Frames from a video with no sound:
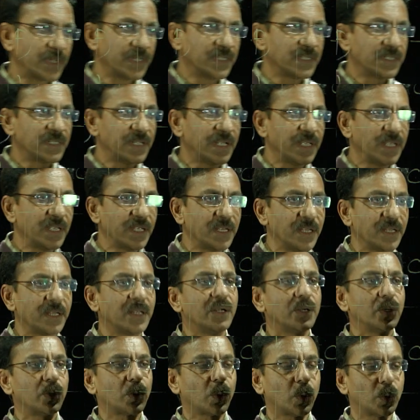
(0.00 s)
is the
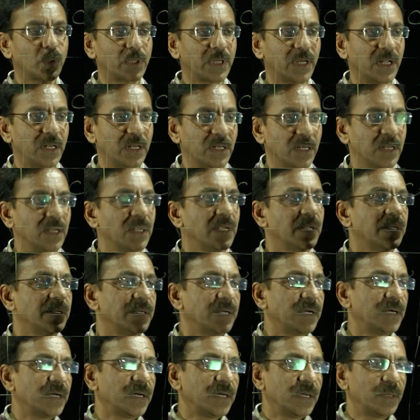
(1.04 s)
total
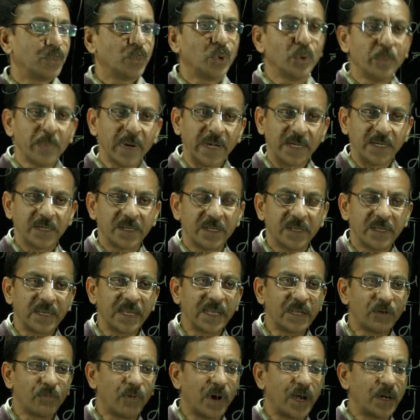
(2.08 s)
moment
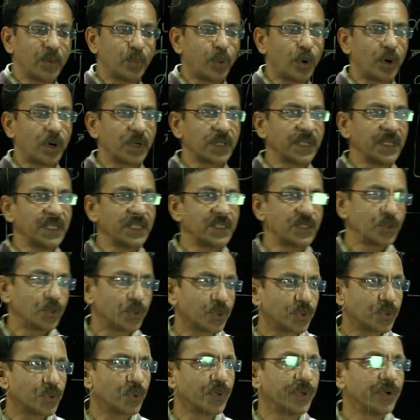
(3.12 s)
required for this.
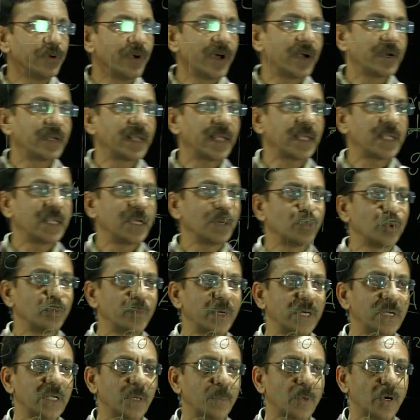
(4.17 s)
So, you are taking
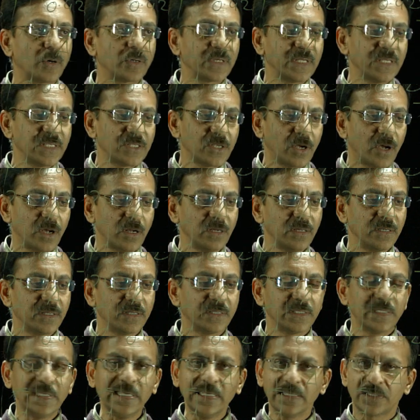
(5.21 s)
moment about this or
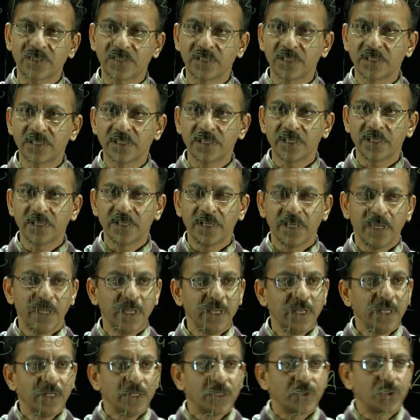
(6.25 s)
this.
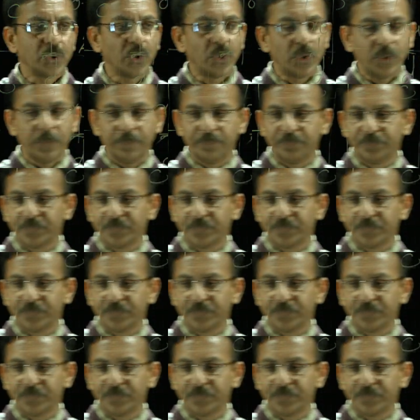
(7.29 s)
So,